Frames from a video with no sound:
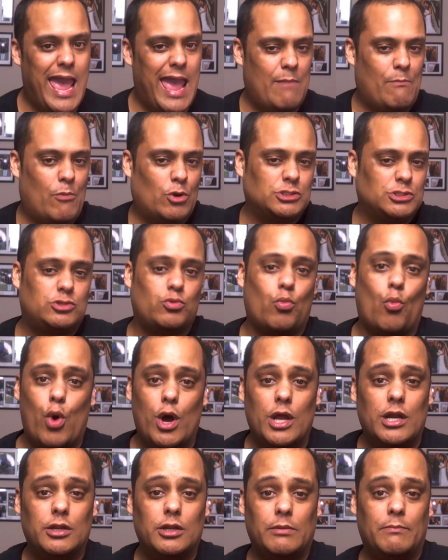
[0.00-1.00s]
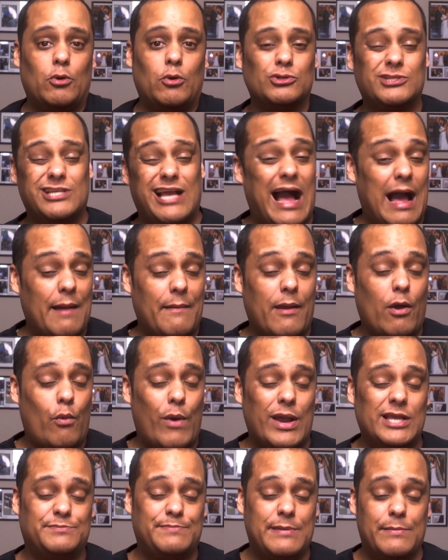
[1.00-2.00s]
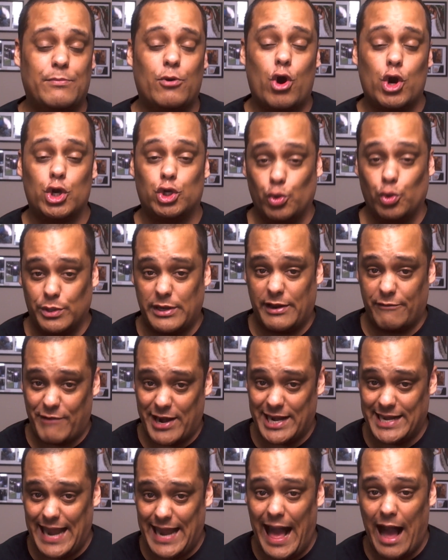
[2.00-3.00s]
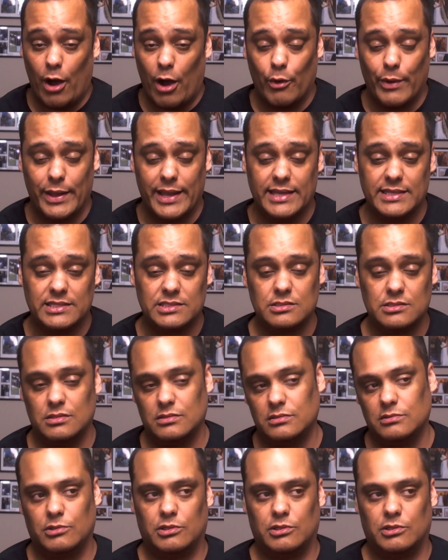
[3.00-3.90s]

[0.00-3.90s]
And one of the most common ways people are doing it right now is,